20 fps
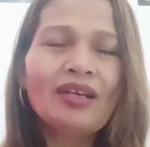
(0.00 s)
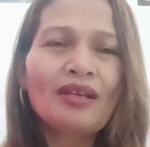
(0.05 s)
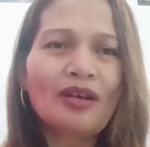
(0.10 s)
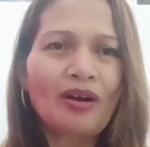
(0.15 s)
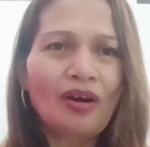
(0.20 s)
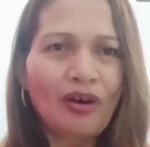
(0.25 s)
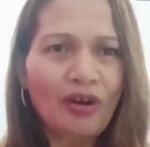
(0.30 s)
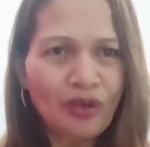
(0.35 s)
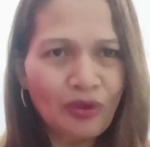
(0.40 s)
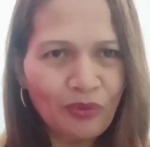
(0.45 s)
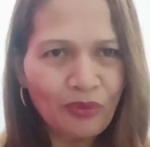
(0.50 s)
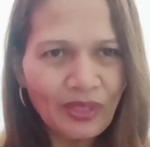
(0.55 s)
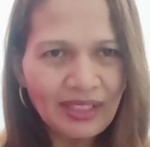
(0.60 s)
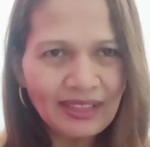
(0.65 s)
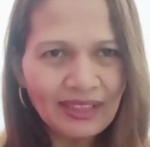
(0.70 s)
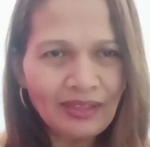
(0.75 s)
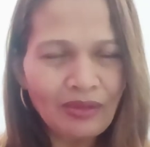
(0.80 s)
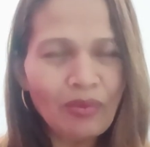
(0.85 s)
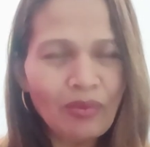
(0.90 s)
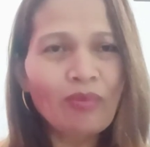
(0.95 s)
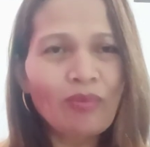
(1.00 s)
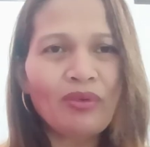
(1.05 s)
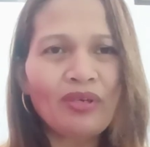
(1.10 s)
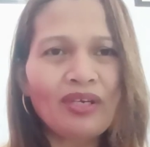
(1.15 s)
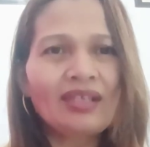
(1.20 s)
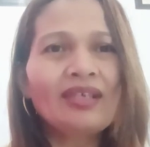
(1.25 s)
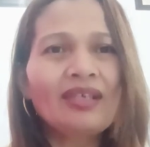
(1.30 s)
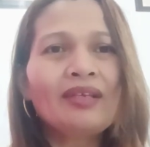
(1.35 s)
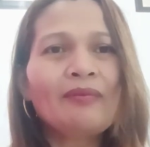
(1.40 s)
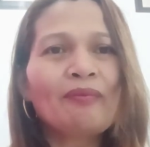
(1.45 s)
always
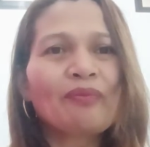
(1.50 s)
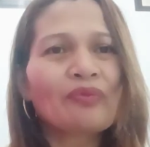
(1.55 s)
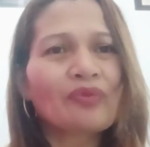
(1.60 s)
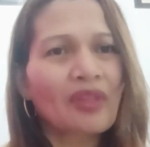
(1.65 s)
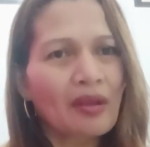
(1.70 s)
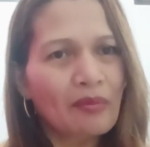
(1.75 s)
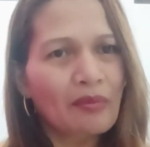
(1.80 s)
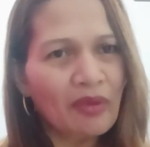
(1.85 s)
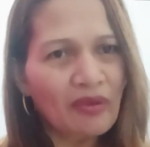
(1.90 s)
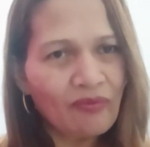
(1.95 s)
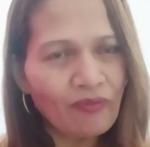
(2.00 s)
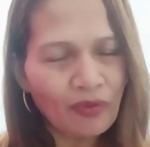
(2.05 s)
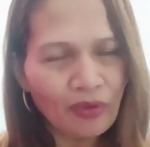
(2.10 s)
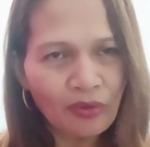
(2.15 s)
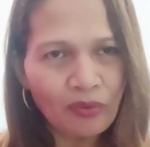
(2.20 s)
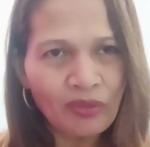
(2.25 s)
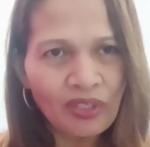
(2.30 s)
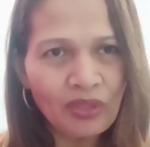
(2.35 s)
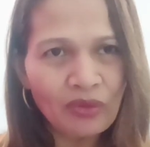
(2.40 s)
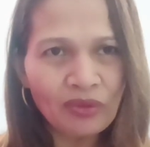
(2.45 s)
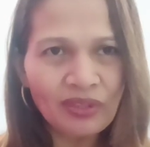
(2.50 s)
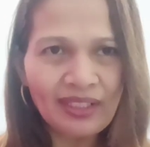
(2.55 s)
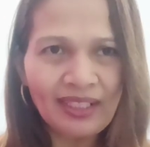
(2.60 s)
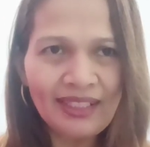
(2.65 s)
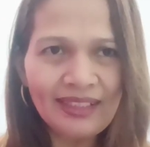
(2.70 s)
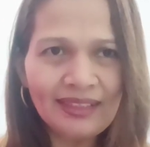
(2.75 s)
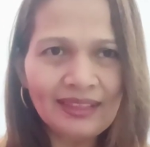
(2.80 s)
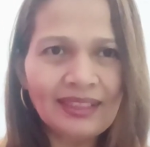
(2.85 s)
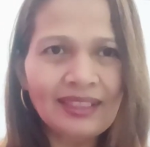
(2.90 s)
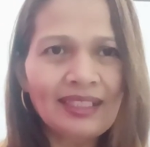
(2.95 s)
remember, before we do
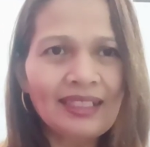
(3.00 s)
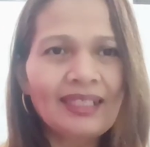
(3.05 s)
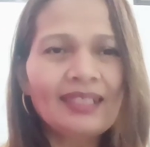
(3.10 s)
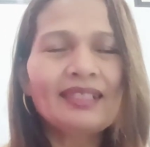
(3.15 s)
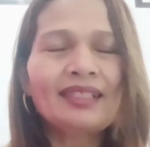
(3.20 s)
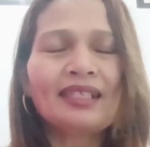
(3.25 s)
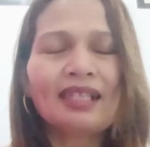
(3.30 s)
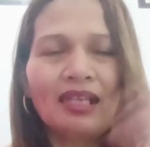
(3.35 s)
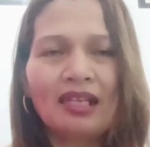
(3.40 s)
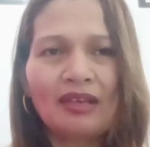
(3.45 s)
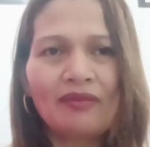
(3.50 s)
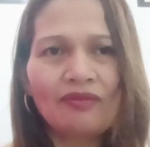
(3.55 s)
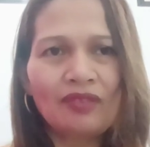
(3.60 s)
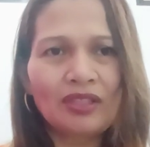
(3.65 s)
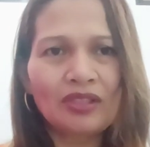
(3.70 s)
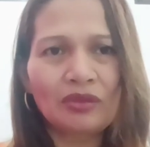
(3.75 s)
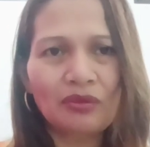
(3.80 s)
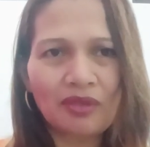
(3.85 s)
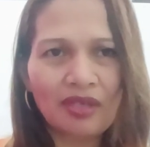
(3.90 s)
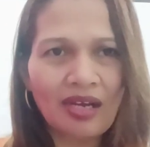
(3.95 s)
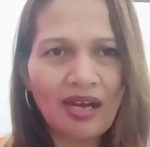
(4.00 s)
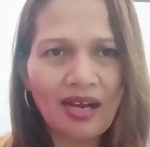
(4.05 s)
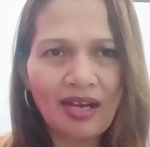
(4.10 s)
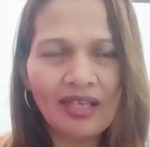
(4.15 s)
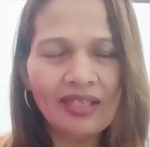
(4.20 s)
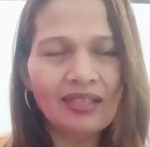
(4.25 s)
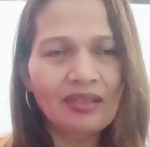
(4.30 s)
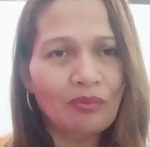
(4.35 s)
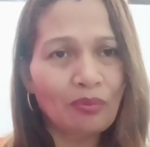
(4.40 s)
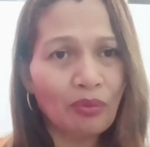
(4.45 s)
things, left it to
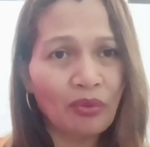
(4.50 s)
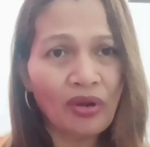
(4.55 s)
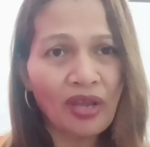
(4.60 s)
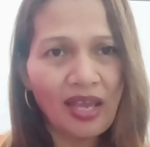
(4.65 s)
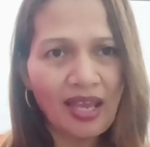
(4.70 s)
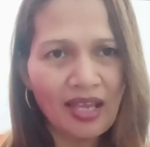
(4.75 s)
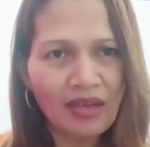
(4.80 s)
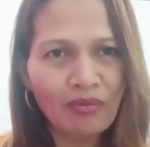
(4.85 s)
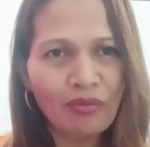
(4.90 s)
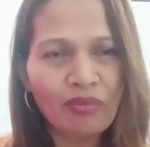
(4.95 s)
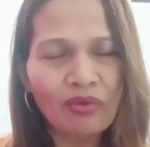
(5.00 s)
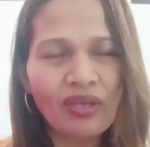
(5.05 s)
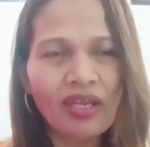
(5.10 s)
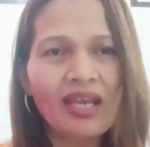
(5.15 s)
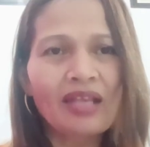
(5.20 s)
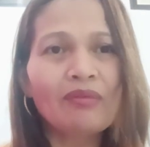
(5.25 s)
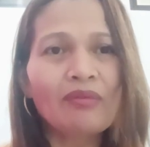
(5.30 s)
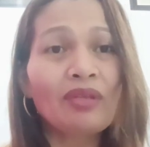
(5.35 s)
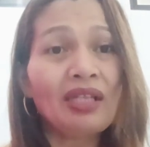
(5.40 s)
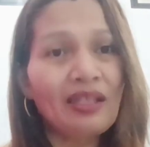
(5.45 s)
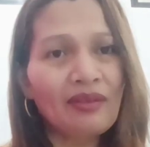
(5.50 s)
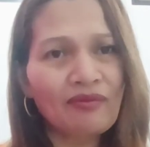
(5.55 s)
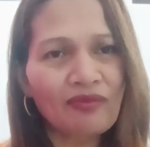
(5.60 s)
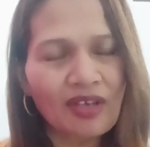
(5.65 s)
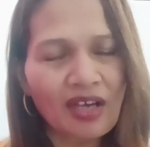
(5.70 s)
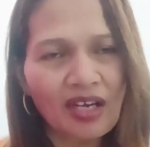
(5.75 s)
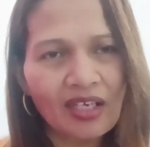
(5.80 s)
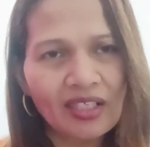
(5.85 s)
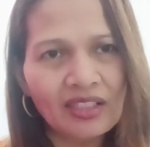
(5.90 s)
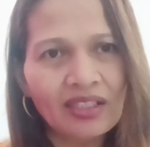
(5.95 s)
God, pray and believe
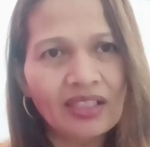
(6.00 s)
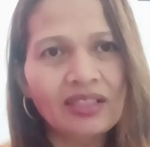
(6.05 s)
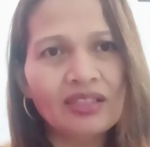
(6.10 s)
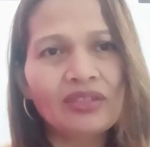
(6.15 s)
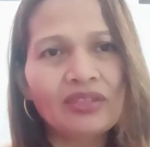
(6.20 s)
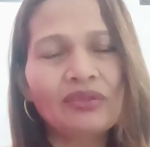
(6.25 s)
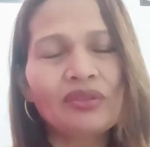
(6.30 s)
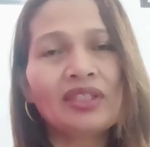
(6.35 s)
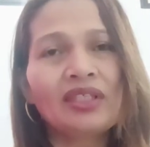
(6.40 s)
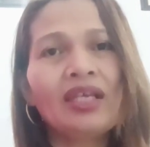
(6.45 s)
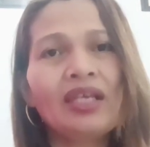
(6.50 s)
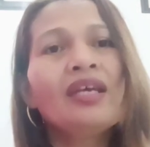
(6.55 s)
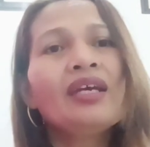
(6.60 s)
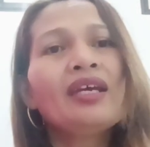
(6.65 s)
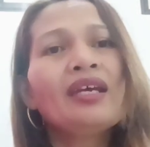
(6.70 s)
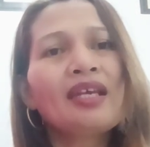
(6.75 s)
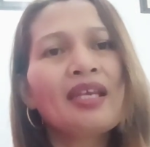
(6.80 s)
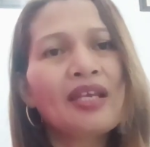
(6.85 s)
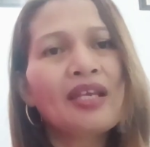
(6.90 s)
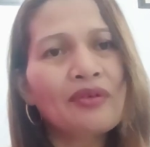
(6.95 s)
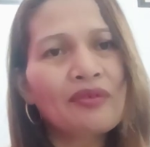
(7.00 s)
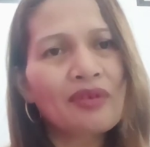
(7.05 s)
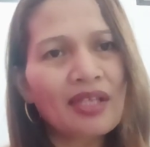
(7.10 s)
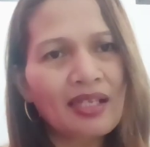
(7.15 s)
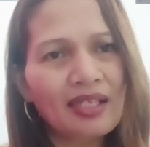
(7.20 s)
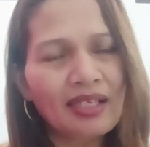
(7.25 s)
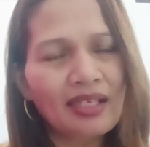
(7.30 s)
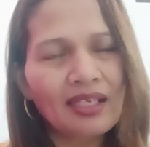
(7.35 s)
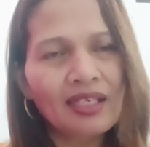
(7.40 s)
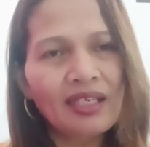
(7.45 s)
God that He really